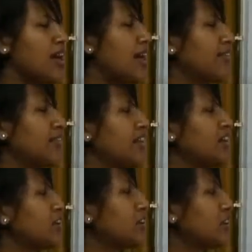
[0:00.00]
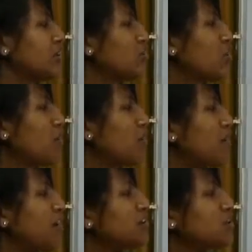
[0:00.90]
And then you
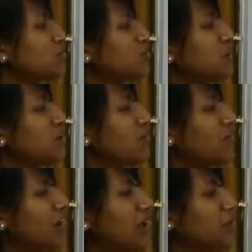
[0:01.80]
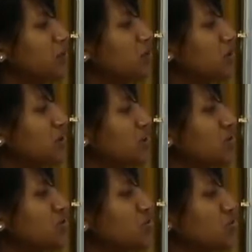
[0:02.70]
compare the speed of light between
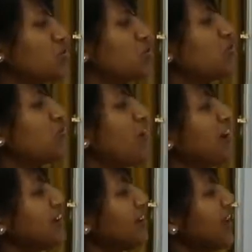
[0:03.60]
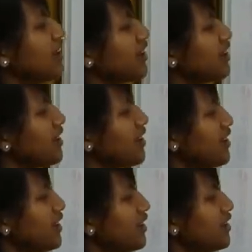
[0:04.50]
these two, you find that
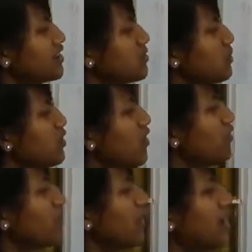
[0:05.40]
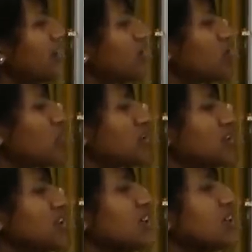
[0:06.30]
the speed of light in
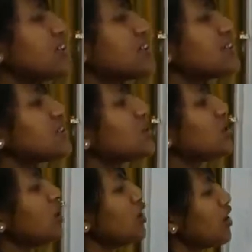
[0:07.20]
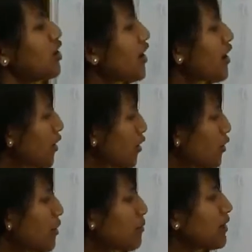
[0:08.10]
water is
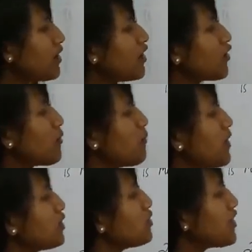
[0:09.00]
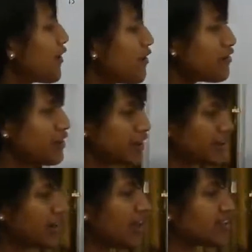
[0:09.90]
quite bigger compared to that of
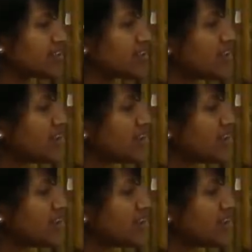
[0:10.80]
glass.